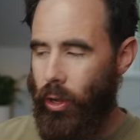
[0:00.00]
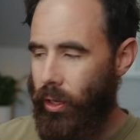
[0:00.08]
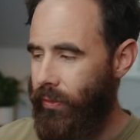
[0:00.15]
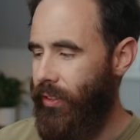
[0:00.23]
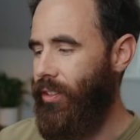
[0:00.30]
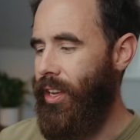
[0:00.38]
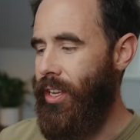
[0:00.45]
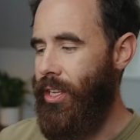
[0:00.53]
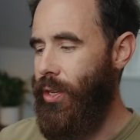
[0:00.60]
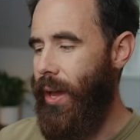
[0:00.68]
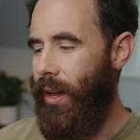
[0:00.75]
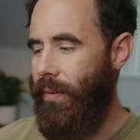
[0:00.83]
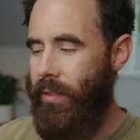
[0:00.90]
all of a sudden
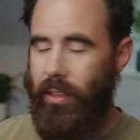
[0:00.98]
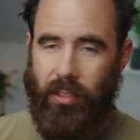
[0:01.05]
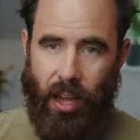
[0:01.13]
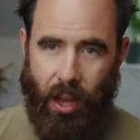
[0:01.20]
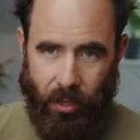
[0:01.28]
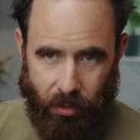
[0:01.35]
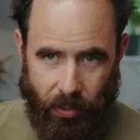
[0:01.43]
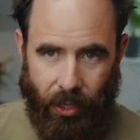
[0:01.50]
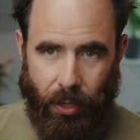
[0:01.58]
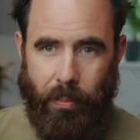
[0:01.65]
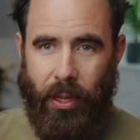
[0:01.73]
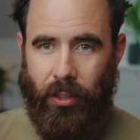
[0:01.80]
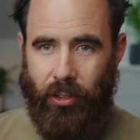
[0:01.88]
you have this 100
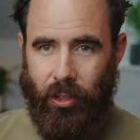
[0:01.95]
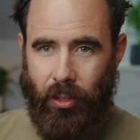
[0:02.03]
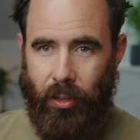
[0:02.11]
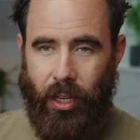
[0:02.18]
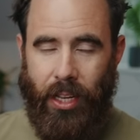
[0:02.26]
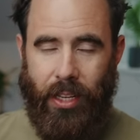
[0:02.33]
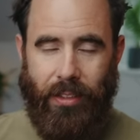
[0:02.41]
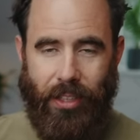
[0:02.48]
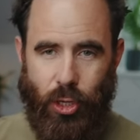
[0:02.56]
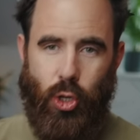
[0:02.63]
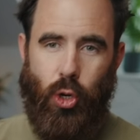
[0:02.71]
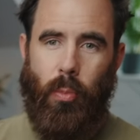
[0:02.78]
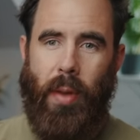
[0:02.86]
megapixel
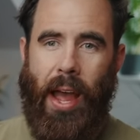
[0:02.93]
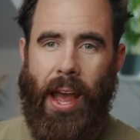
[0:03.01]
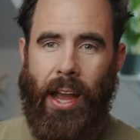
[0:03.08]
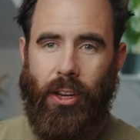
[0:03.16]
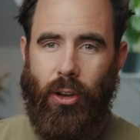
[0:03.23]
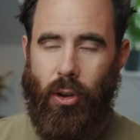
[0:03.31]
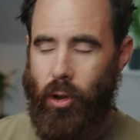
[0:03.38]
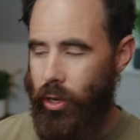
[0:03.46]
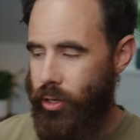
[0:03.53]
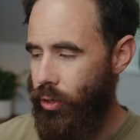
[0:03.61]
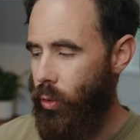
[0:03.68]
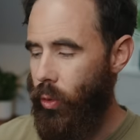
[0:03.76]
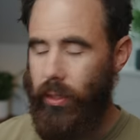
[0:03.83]
digital back on
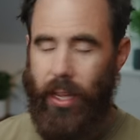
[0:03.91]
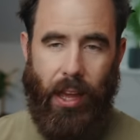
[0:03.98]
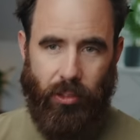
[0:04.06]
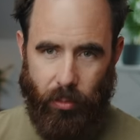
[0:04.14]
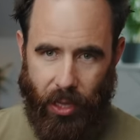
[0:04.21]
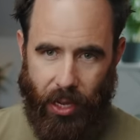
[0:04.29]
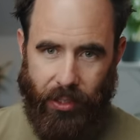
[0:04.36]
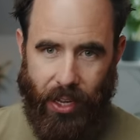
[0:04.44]
your old Hasselblad